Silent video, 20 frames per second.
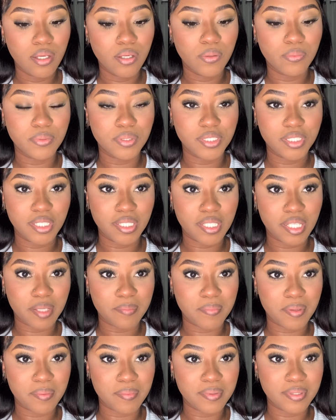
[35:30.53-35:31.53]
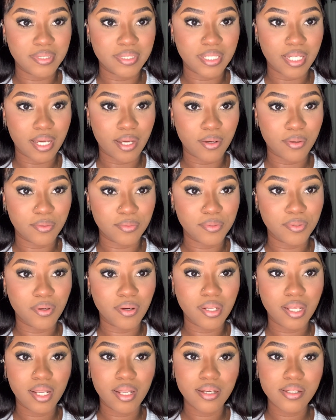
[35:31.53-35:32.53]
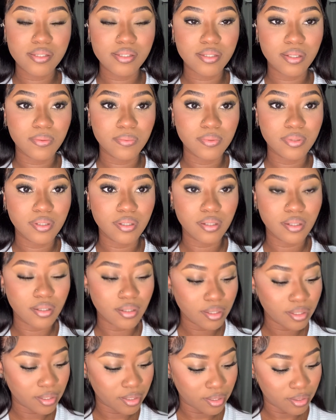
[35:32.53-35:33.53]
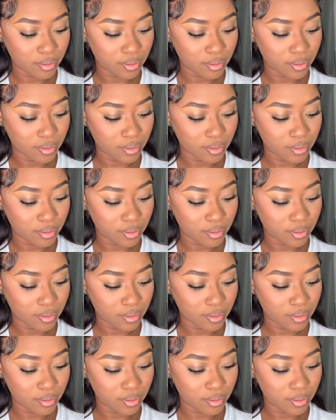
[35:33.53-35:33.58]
We shade that baby down. Yo, that looks so good.